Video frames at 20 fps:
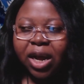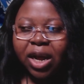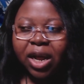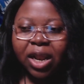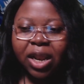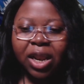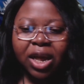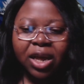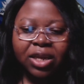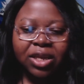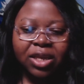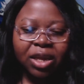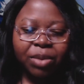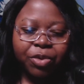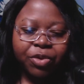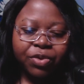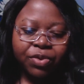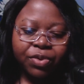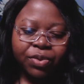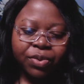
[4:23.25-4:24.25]
Last
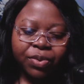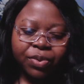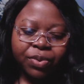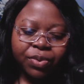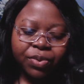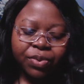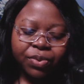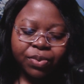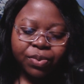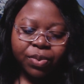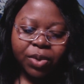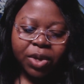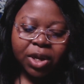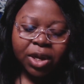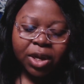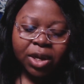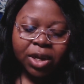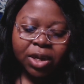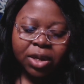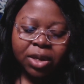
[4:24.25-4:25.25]
episode,
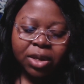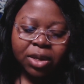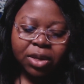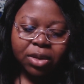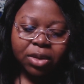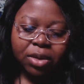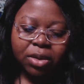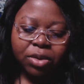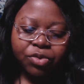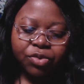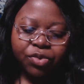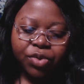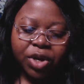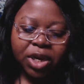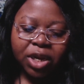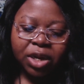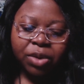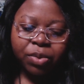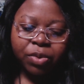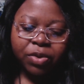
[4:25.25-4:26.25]
when
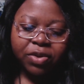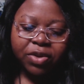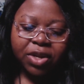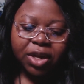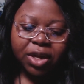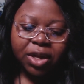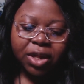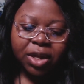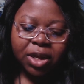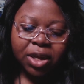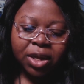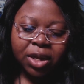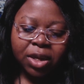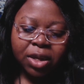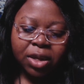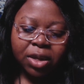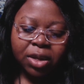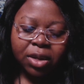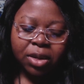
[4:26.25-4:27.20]
Trini was telling